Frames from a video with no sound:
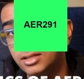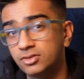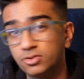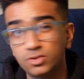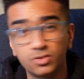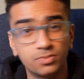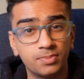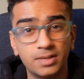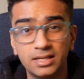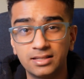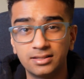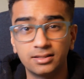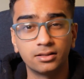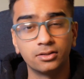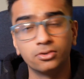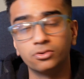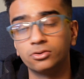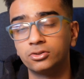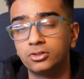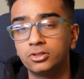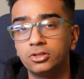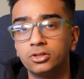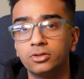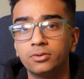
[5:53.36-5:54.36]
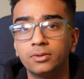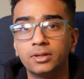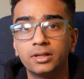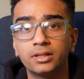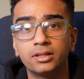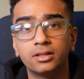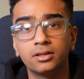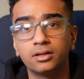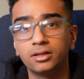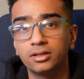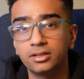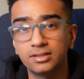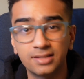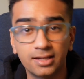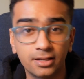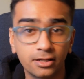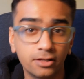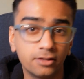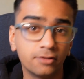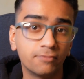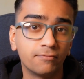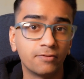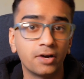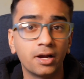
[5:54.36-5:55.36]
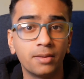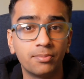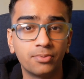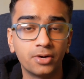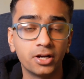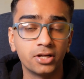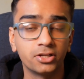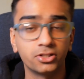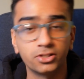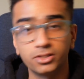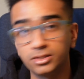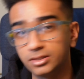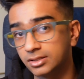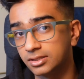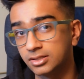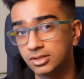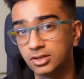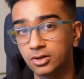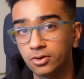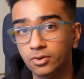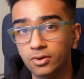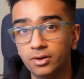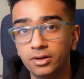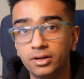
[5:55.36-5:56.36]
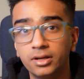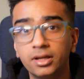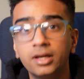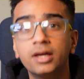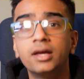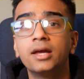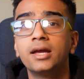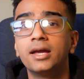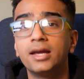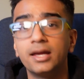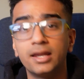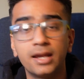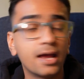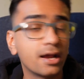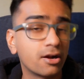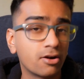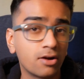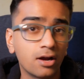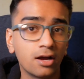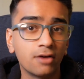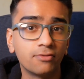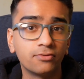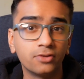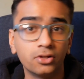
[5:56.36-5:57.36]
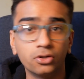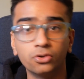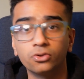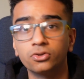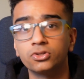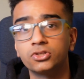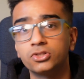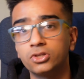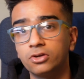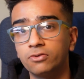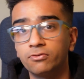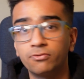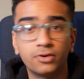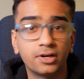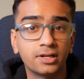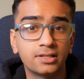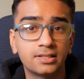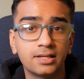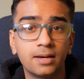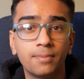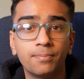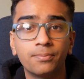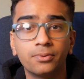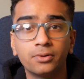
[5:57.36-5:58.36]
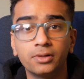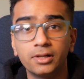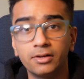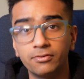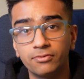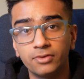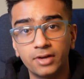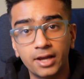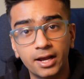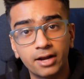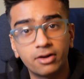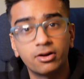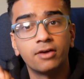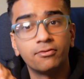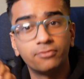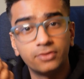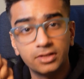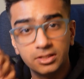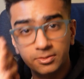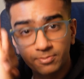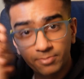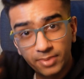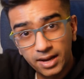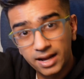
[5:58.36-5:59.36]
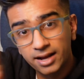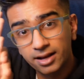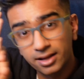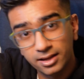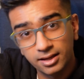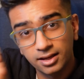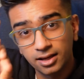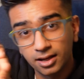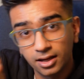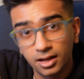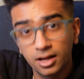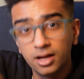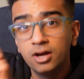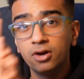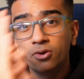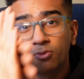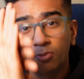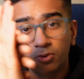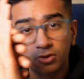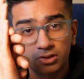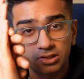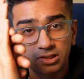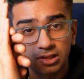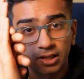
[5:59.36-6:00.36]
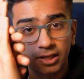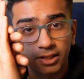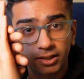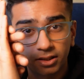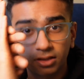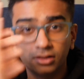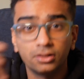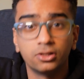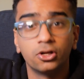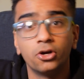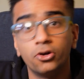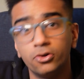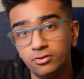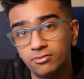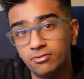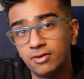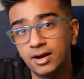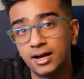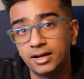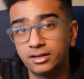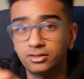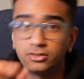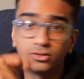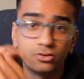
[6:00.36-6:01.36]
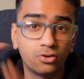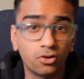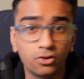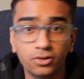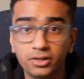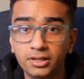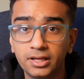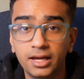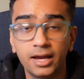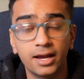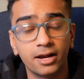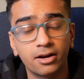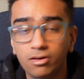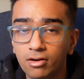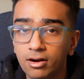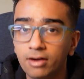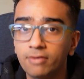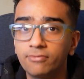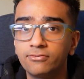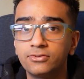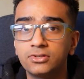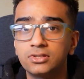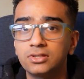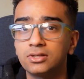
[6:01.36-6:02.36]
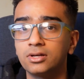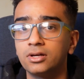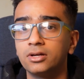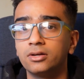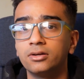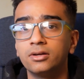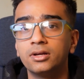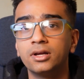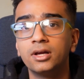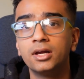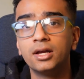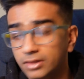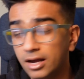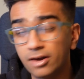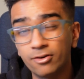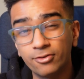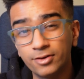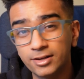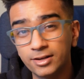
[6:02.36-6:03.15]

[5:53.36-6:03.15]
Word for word: this was basically all to do with understanding the vibrations and so on in aircraft, and also, for example, if an aircraft is banking, what's like the load factor on the aircraft. So for that